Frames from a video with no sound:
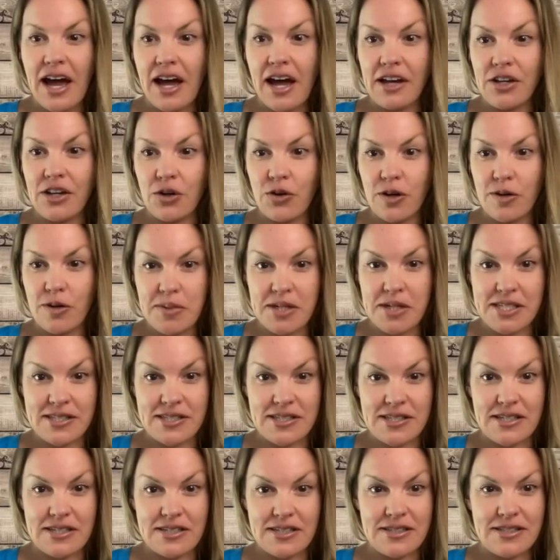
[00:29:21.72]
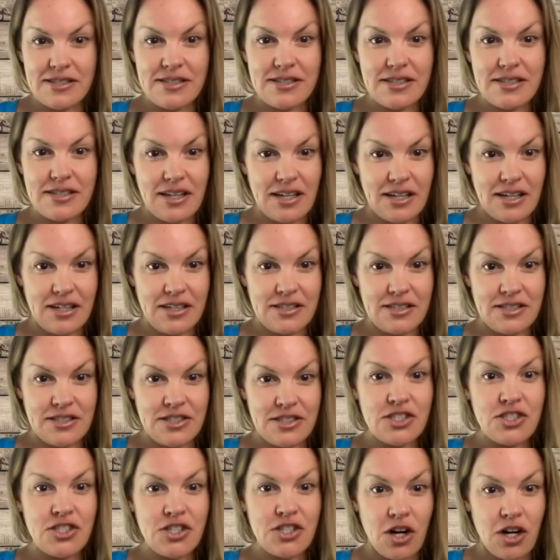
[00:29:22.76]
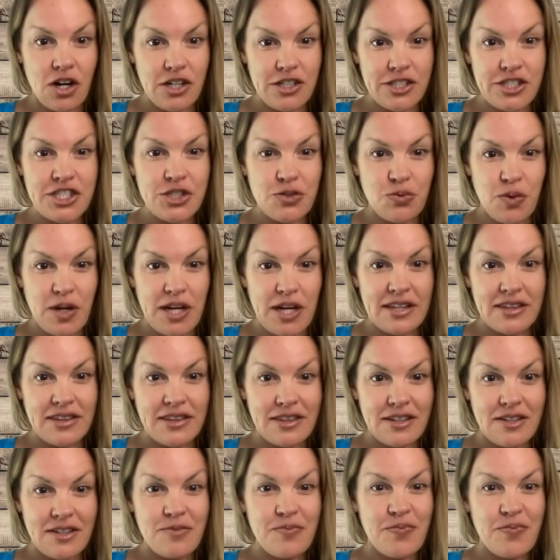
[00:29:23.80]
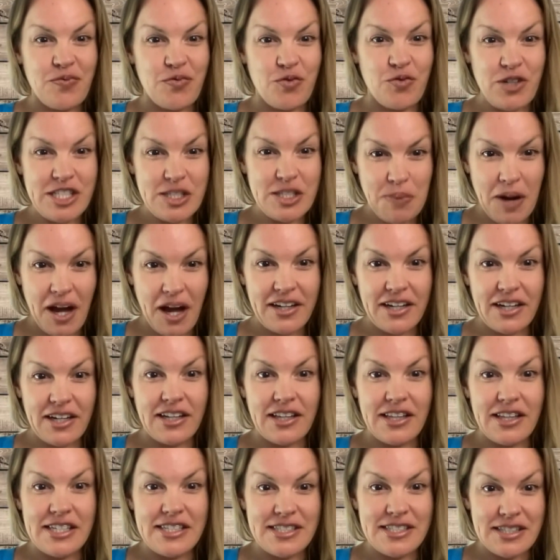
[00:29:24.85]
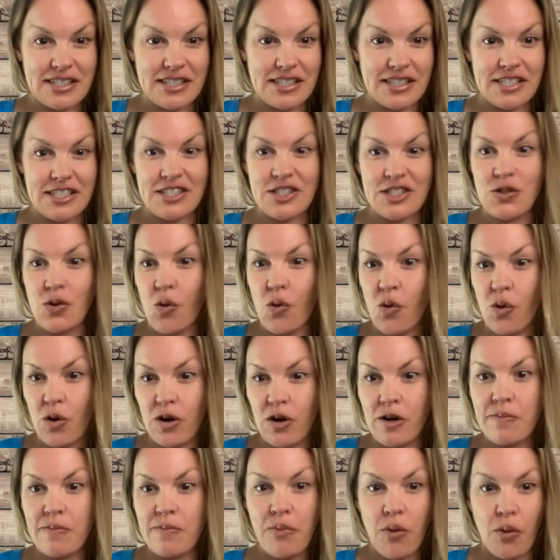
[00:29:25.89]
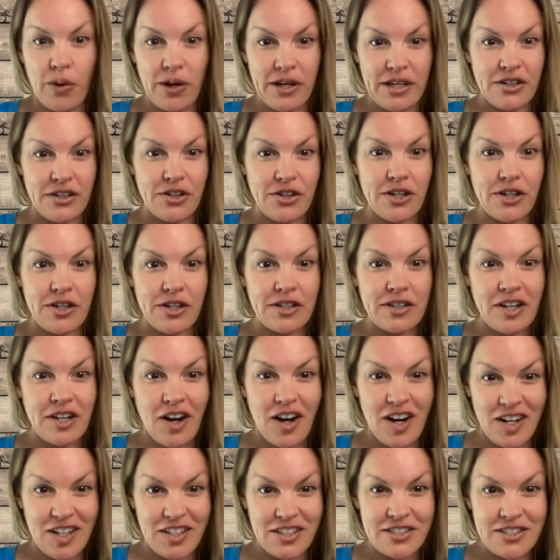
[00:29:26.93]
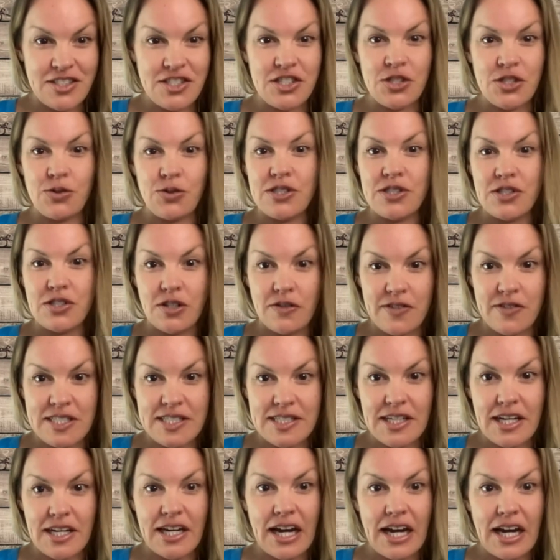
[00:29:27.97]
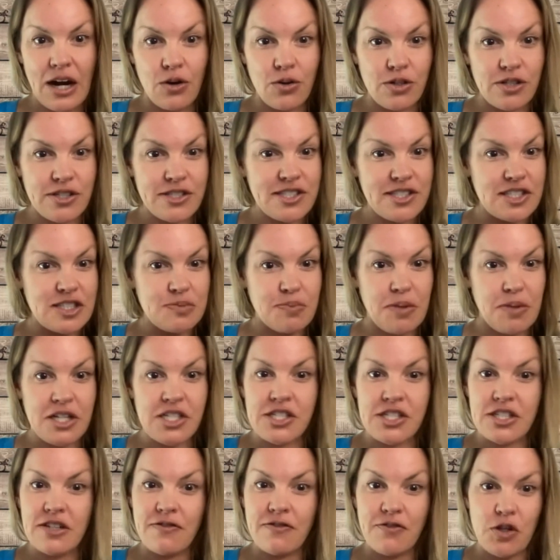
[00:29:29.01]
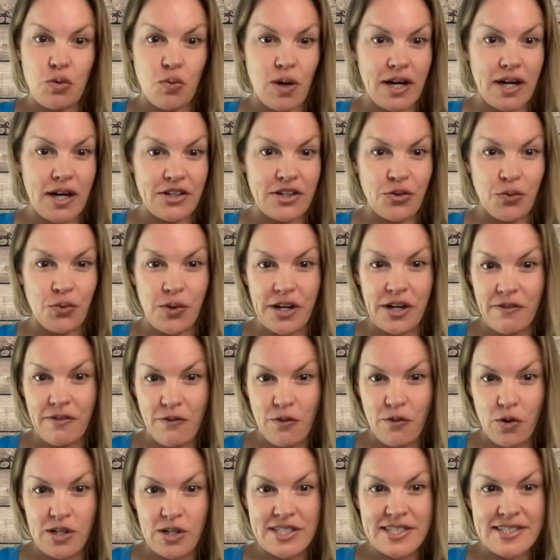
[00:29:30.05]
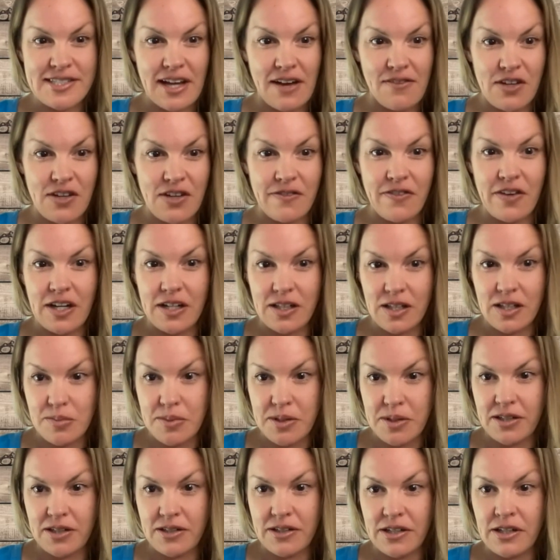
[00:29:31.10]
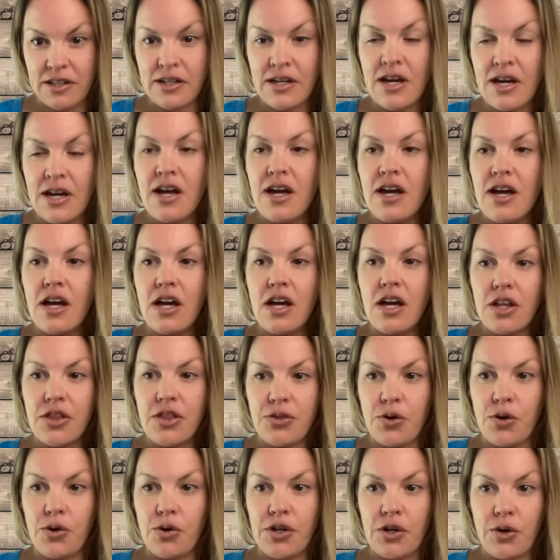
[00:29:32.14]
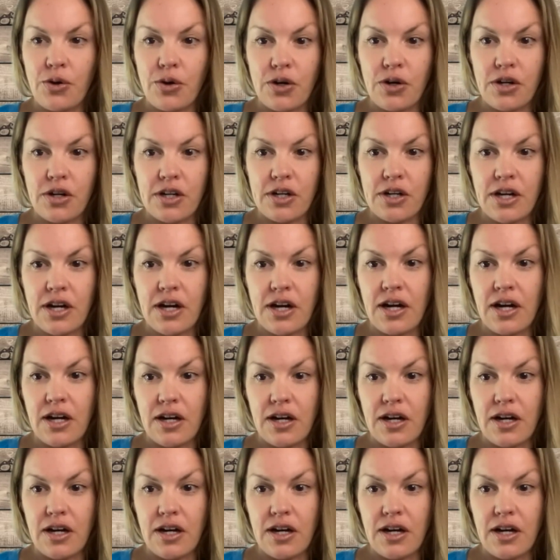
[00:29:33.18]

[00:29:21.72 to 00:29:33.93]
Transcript: at your business is charged with responding to these leads, or point your calls to a service like ours, especially if you want 24/7 availability through your